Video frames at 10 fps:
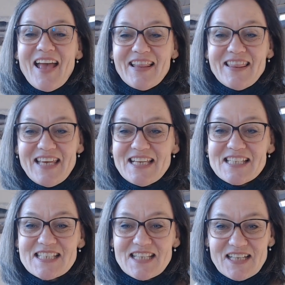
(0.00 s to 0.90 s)

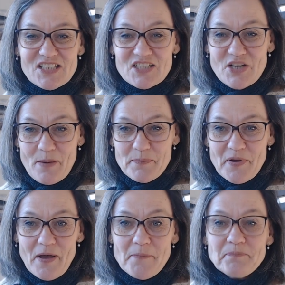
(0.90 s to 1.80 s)
This
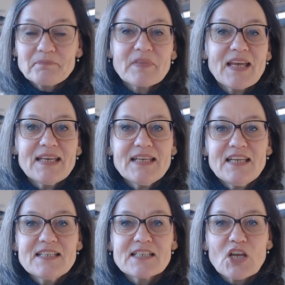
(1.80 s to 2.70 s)
jumper
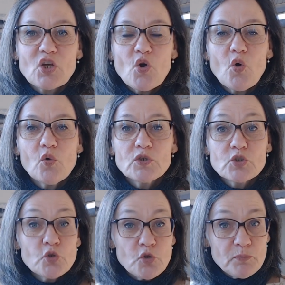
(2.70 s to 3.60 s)
is
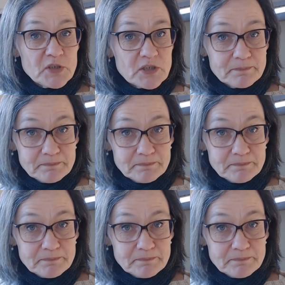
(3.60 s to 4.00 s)
called Dybet,